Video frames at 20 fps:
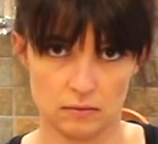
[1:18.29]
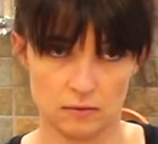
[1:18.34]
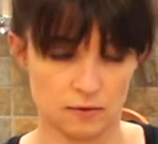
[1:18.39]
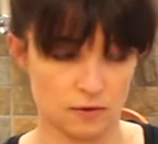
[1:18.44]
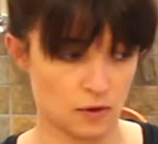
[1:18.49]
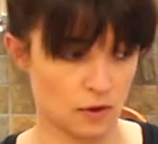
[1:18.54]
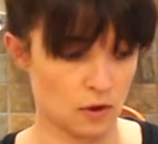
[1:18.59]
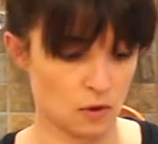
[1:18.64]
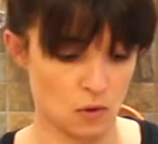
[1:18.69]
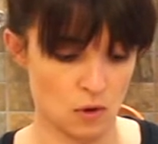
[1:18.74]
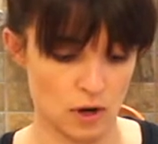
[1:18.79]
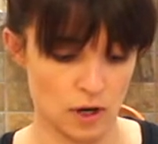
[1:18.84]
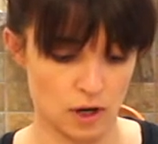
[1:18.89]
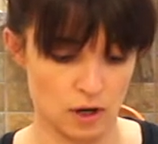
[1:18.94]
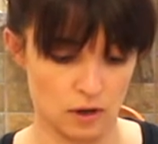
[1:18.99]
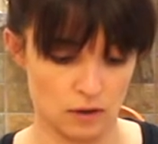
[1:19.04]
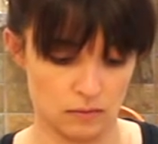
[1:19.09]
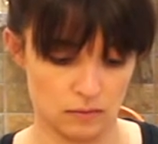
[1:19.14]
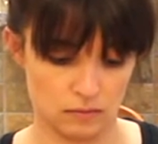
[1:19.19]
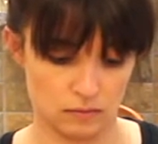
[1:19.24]
for the
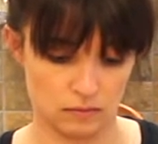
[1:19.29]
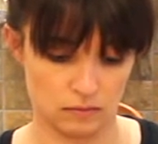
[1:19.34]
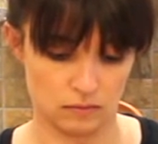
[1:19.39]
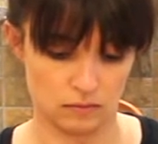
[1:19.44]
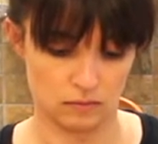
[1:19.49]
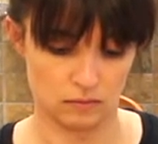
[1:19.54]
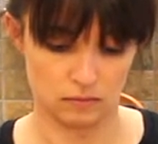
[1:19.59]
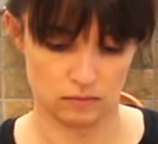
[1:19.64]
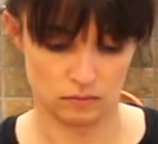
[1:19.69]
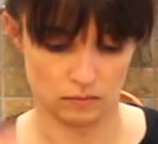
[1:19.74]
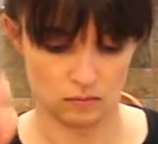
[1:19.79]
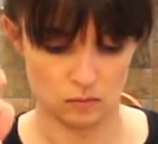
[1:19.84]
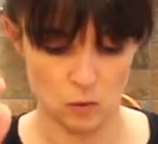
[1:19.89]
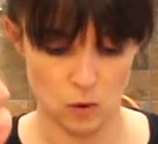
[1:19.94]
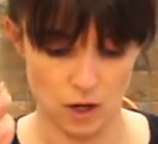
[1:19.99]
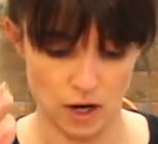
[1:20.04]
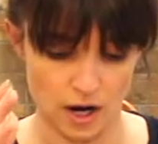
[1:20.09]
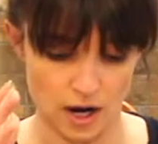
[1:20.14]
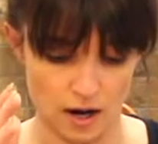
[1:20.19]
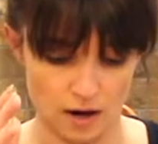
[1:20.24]
oil,
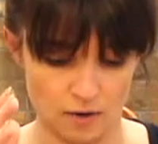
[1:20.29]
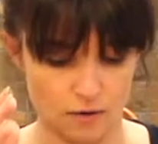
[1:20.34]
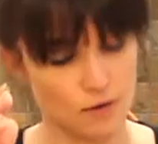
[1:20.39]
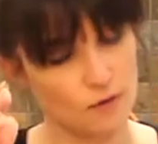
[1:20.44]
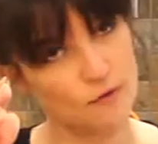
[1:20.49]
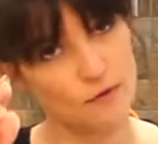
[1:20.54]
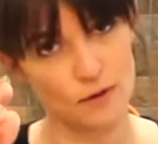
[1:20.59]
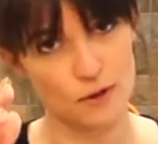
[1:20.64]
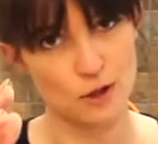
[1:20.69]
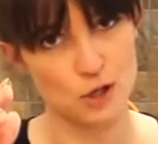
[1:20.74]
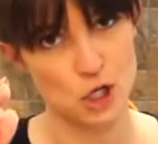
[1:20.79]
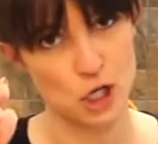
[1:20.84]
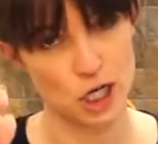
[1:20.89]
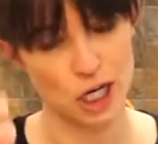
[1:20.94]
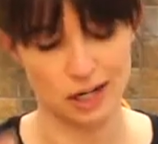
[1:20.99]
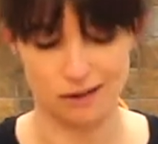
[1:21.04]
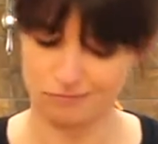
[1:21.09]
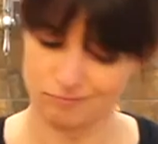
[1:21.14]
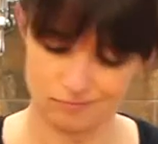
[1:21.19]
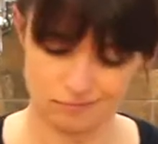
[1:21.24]
one hand for the
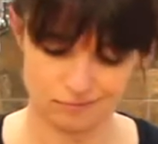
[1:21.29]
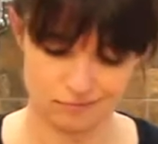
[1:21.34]
chicken.